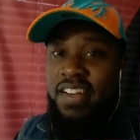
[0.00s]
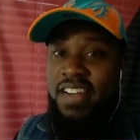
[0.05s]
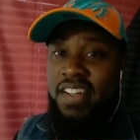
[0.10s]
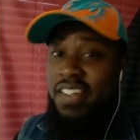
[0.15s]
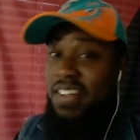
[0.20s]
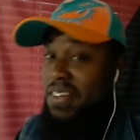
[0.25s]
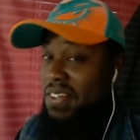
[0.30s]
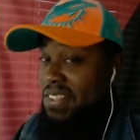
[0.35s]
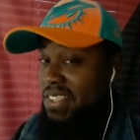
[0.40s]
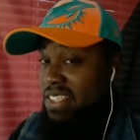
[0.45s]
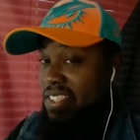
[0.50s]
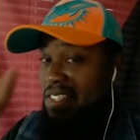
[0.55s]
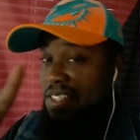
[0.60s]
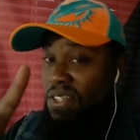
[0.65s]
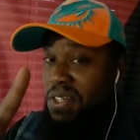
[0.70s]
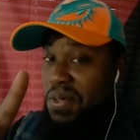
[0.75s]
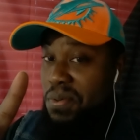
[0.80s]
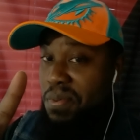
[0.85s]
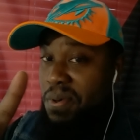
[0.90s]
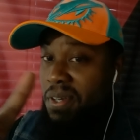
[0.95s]
Notice it's
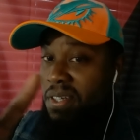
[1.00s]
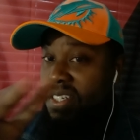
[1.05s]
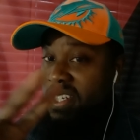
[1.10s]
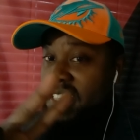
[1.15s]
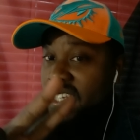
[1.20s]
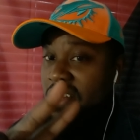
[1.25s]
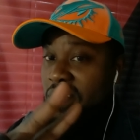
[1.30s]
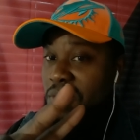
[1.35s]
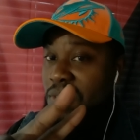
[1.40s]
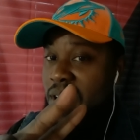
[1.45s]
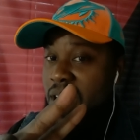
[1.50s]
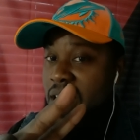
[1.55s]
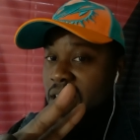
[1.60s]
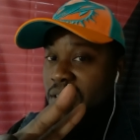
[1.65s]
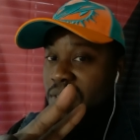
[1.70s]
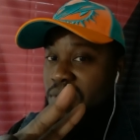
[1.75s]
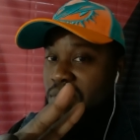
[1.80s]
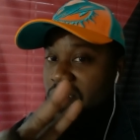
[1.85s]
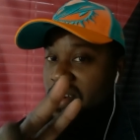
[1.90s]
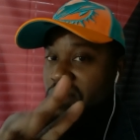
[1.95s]
Cuba,
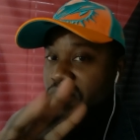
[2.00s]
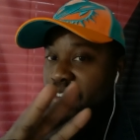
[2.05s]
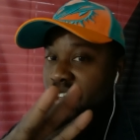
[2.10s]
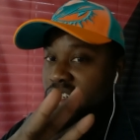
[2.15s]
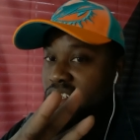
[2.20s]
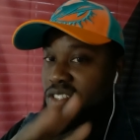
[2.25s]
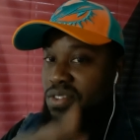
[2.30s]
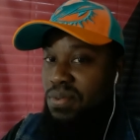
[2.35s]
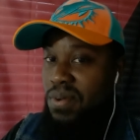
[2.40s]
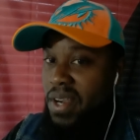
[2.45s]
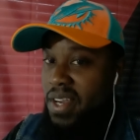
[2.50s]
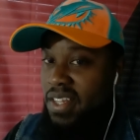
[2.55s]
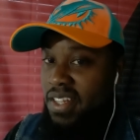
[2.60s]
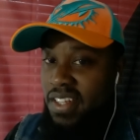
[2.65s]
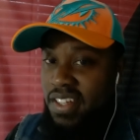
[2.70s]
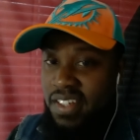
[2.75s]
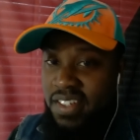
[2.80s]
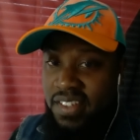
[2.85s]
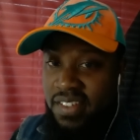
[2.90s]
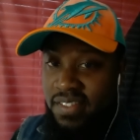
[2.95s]
Nicaragua,
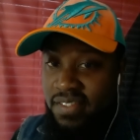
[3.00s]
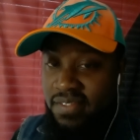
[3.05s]
Venezuela.